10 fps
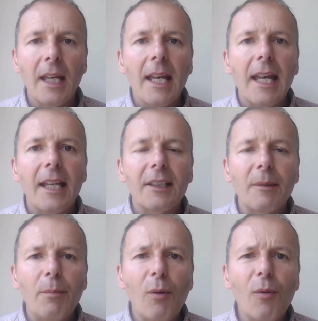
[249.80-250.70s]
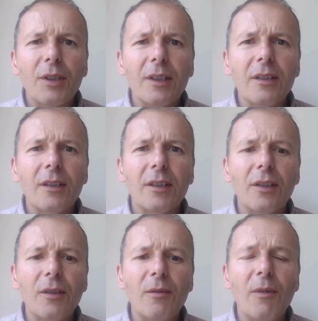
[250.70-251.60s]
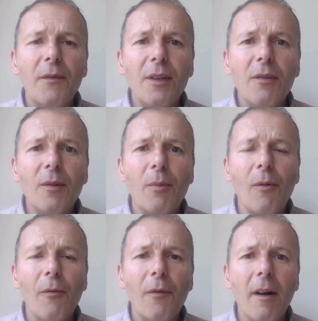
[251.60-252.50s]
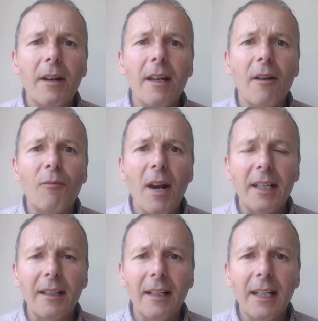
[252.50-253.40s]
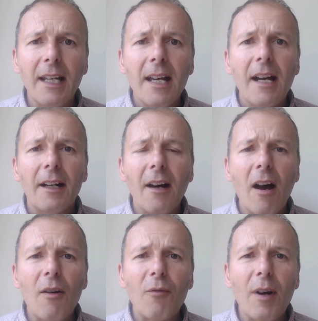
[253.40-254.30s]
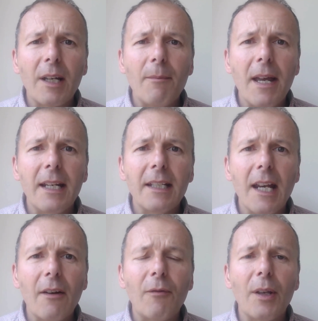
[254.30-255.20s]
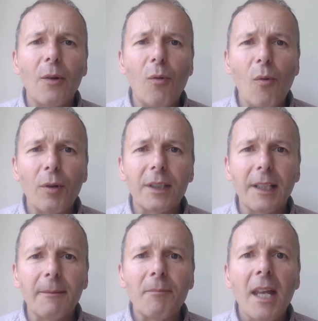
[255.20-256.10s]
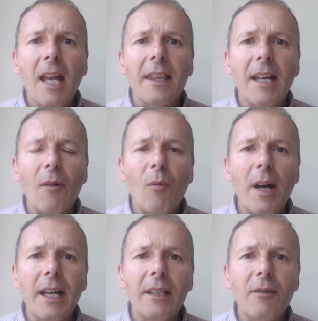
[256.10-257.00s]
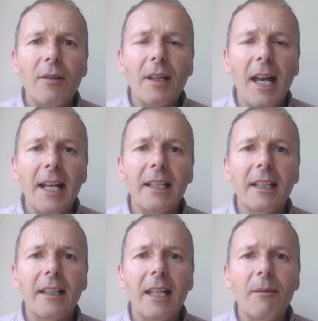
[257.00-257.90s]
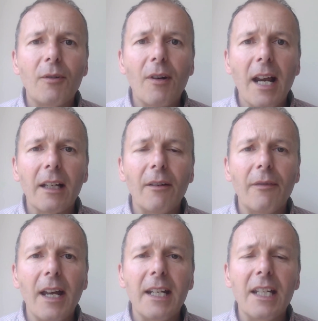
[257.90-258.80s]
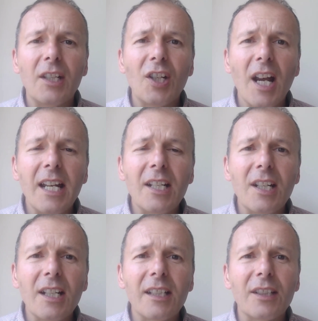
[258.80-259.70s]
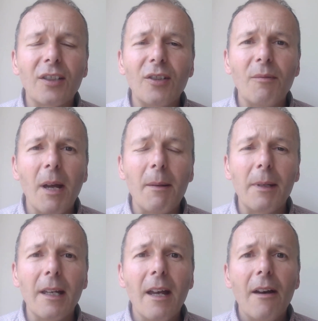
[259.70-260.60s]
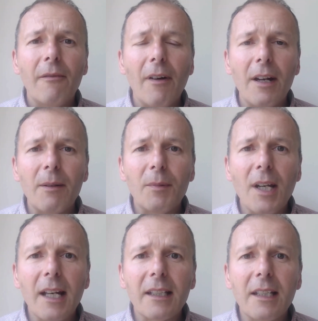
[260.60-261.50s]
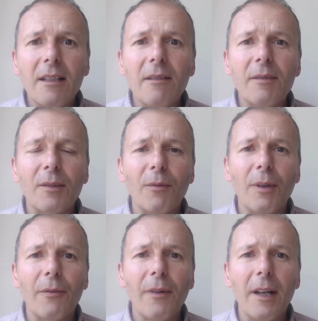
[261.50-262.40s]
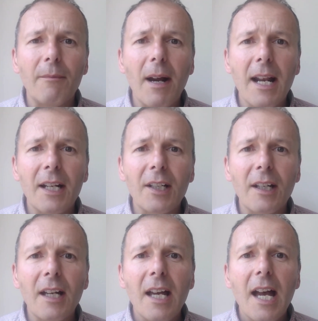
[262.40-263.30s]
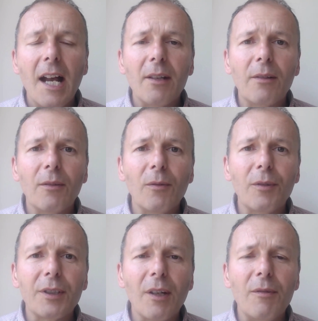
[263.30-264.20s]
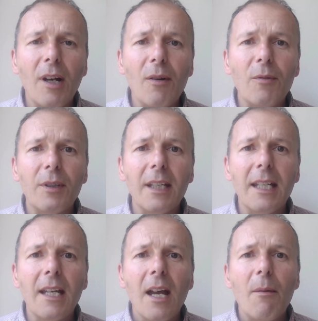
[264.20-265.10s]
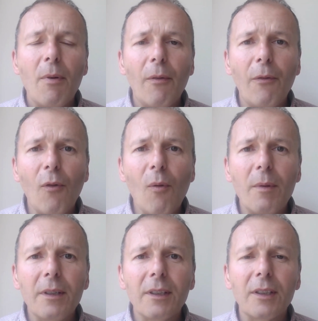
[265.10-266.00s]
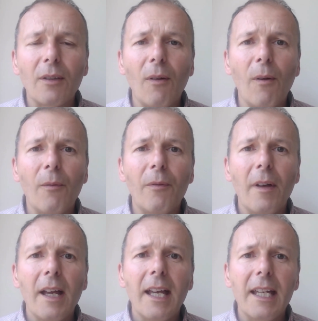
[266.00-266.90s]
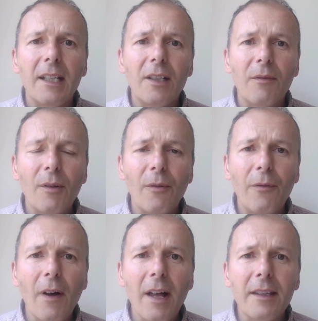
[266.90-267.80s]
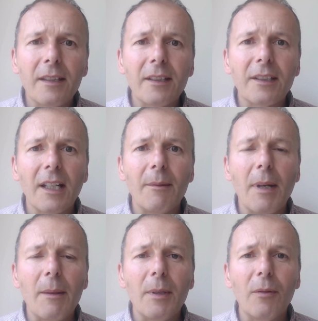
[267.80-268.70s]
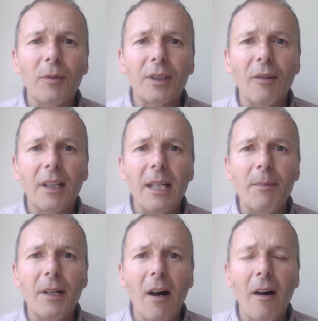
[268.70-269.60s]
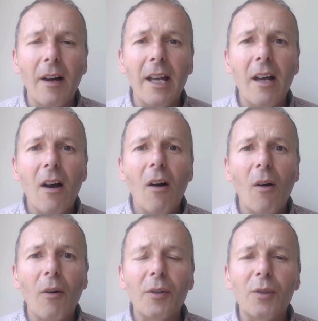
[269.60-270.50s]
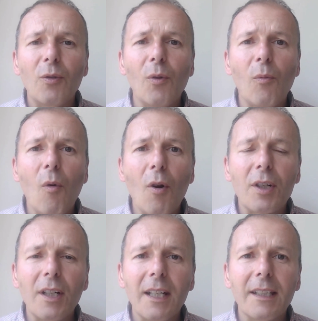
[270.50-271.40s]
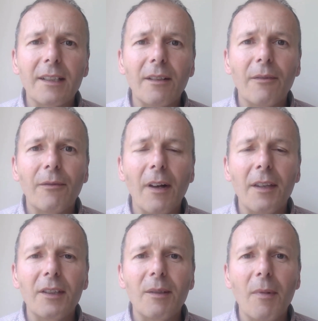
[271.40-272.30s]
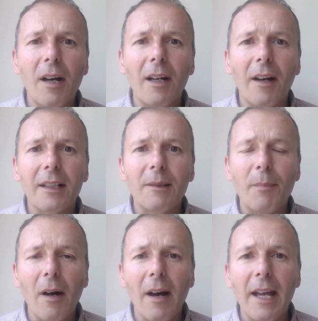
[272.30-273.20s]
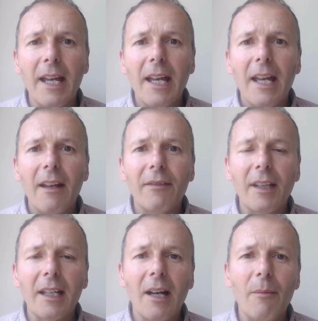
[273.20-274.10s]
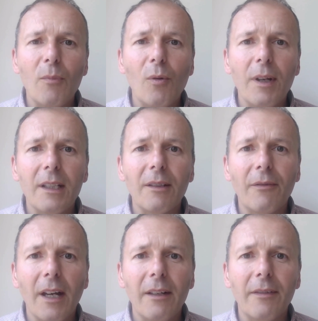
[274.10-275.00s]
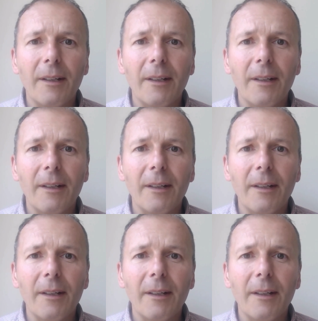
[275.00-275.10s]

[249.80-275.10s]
It's important to review your portfolio regularly, and I recommend every quarter. That way you can keep track of any changes to maybe fund objectives or the fund manager, and you can also note the performance of each of your funds, and maybe also keep an eye on your watch list of funds you might like to buy if they come more into favor.